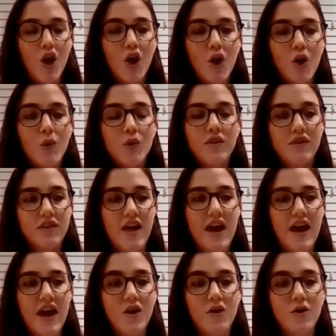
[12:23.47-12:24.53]
who was
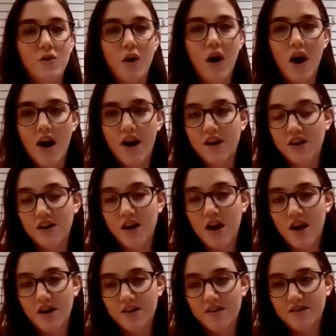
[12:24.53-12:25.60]
there who I could
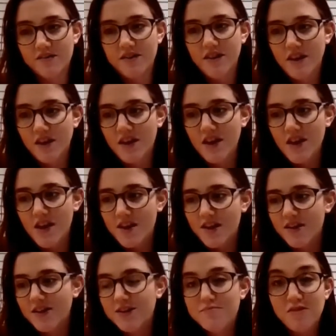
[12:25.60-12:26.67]
kind of
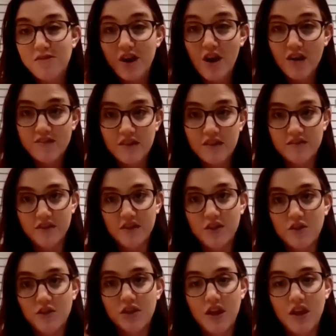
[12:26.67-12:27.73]
spring off of, and
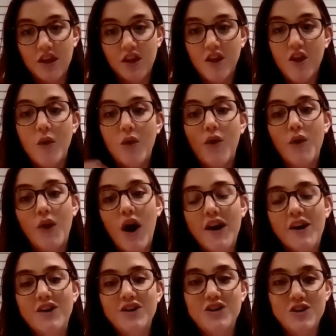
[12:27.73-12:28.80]
who I
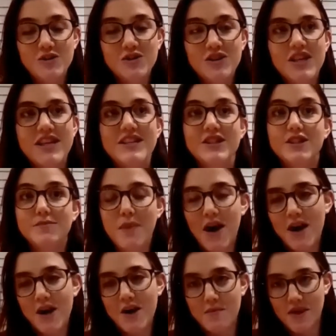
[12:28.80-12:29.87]
could use to
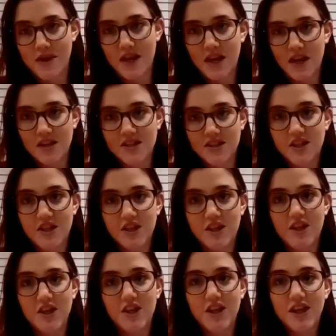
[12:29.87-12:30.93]
inspire me
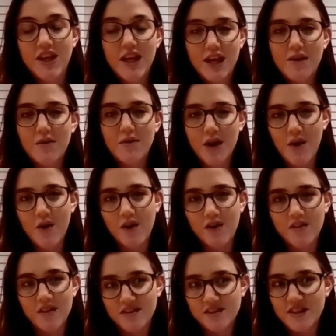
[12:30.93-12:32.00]
to keep going
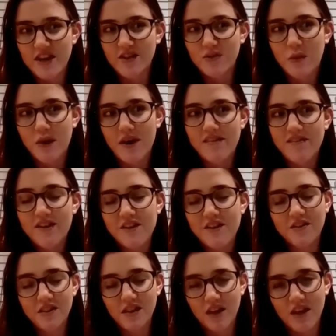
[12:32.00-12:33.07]
on those days where it
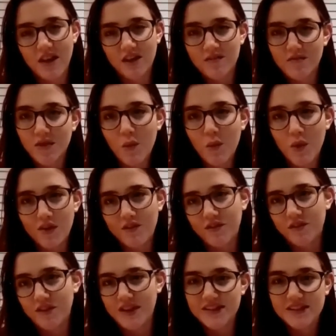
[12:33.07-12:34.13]
feels like the world's like